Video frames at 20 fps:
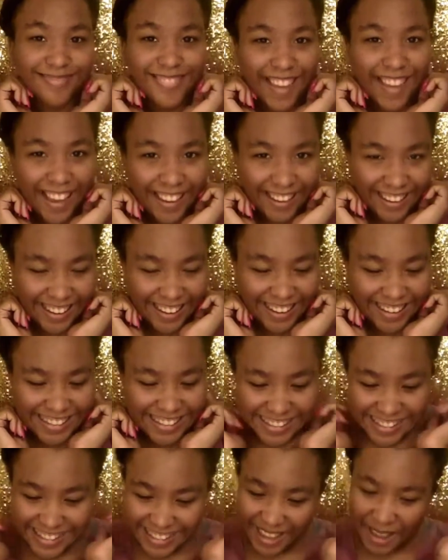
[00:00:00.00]
I guess.
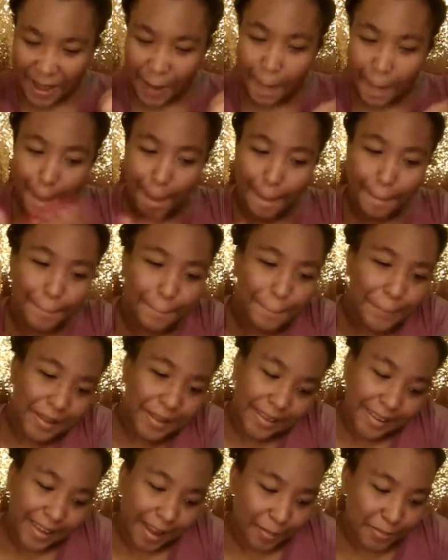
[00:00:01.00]

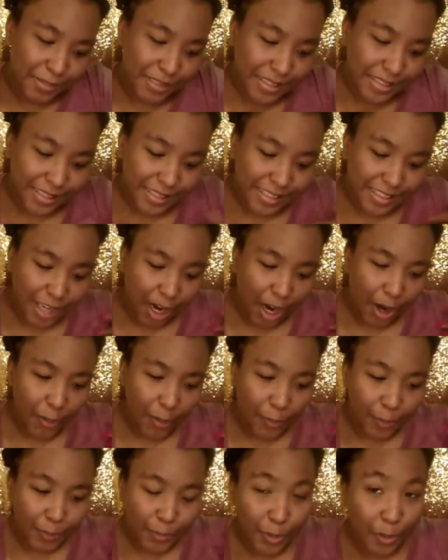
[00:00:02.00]
But I'm just gonna start
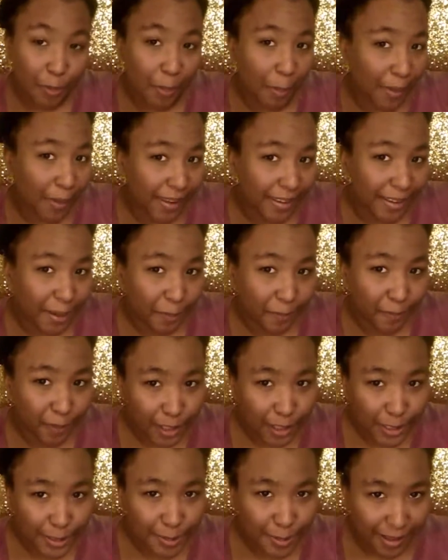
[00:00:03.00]
doing my makeup
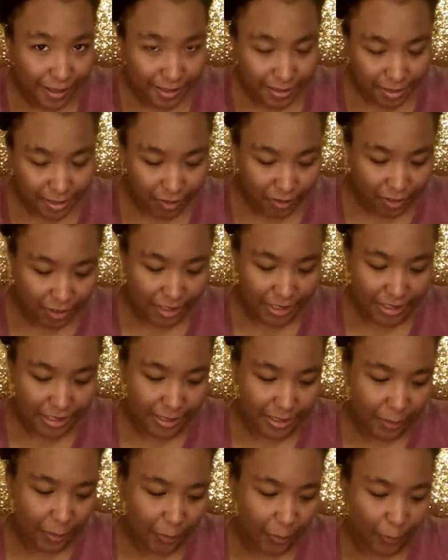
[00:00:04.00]
first while I talk.
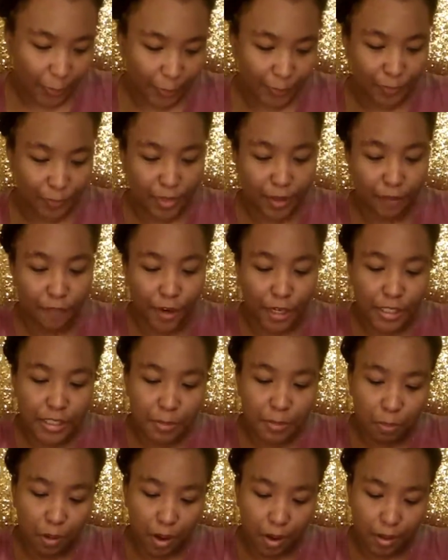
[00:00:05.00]
So the
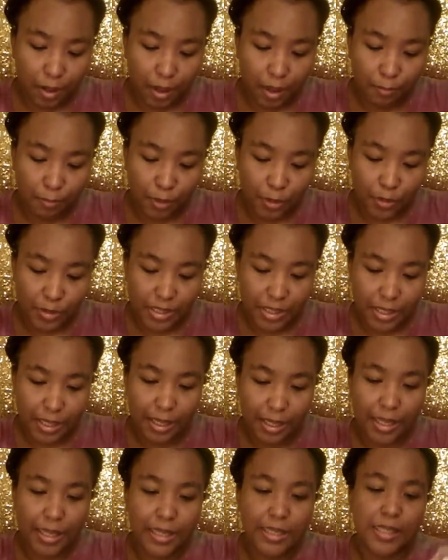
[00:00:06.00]
first product I'm using
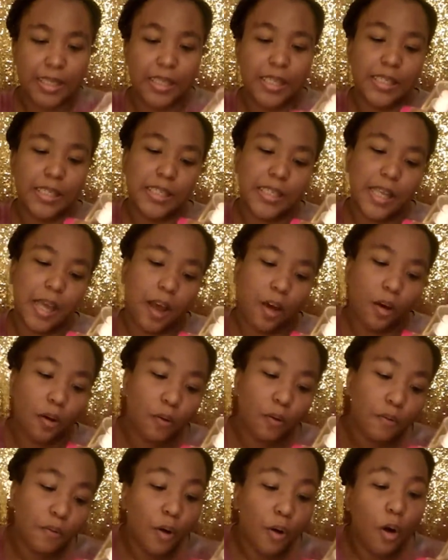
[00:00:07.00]
is this
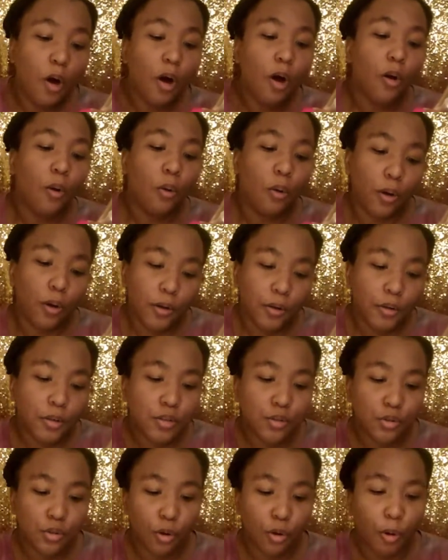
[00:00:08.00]
e.l.f. Oil
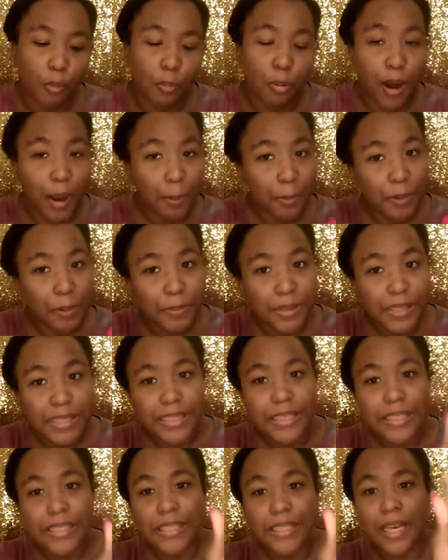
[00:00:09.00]
Control Primer
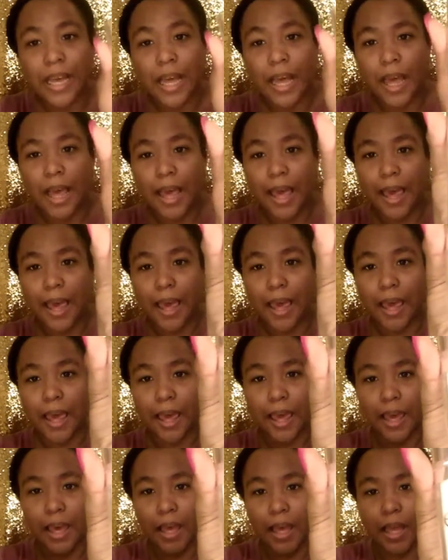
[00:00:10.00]
Mist,
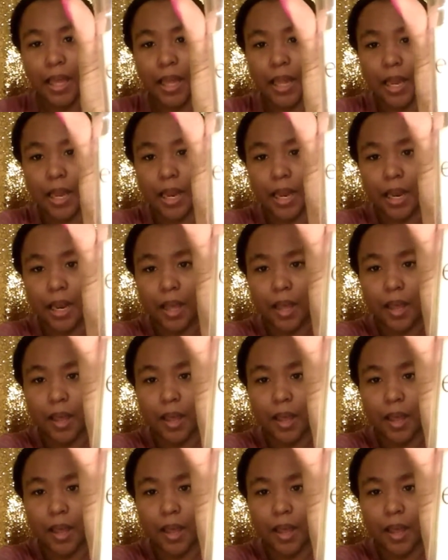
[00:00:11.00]
and